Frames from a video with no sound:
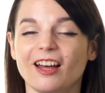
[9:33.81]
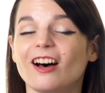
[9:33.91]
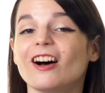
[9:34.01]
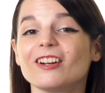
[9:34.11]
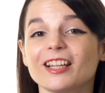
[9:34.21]

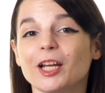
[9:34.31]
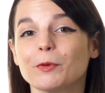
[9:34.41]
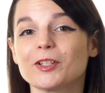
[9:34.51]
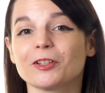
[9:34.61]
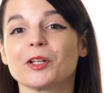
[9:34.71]
Our
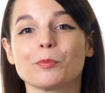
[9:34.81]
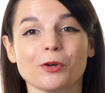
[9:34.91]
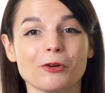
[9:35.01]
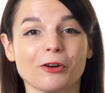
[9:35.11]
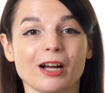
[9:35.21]
language learning
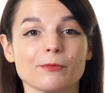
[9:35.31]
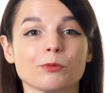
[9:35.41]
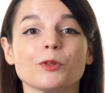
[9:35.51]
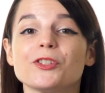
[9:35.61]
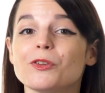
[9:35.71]
programs
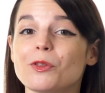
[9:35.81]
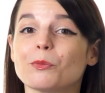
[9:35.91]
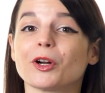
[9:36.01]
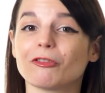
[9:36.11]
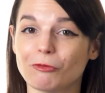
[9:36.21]
will do the
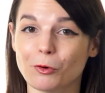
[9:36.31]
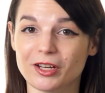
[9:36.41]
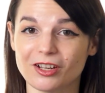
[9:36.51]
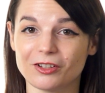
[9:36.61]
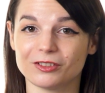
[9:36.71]
work for
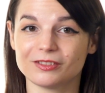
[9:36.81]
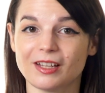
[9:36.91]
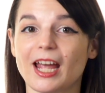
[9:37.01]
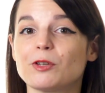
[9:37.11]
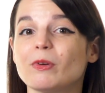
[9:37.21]
you.
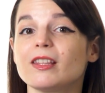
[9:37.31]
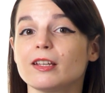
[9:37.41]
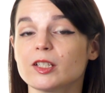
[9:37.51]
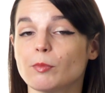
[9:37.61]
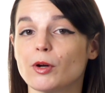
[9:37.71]
And with the
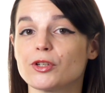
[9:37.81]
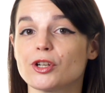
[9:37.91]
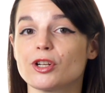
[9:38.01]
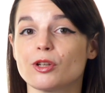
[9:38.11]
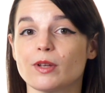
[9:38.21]

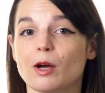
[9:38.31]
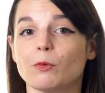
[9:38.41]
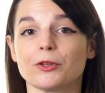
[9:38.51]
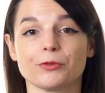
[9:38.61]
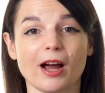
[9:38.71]
exposure you get
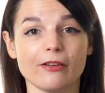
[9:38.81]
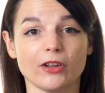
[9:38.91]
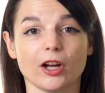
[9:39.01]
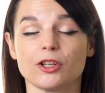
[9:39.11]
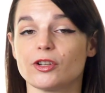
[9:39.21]
while
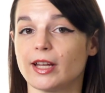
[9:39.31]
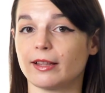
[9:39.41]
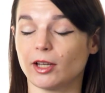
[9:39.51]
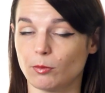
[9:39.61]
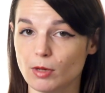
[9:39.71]
driving on your
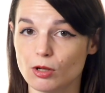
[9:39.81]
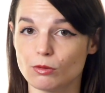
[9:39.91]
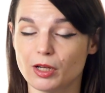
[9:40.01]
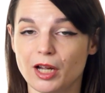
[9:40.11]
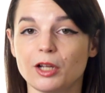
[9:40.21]
daily
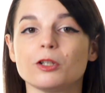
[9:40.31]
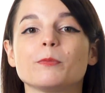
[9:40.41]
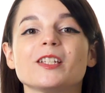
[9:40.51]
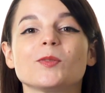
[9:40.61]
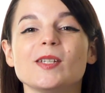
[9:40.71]
commute, you'll
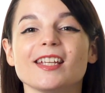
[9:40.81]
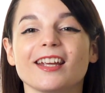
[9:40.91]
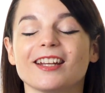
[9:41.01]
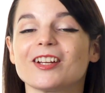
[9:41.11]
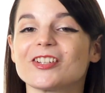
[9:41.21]
be
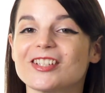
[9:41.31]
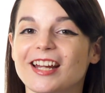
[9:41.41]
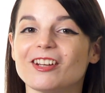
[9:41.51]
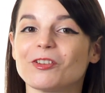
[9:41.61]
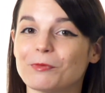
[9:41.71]
speaking and
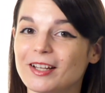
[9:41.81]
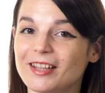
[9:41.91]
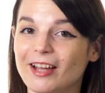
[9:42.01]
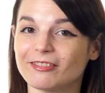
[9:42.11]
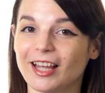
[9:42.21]
understanding
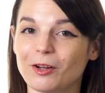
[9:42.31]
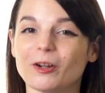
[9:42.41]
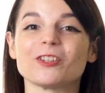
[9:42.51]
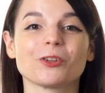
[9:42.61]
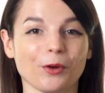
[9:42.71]
real-life
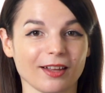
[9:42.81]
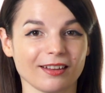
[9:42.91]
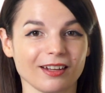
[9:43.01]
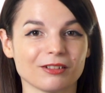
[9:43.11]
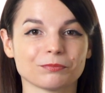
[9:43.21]
language quickly.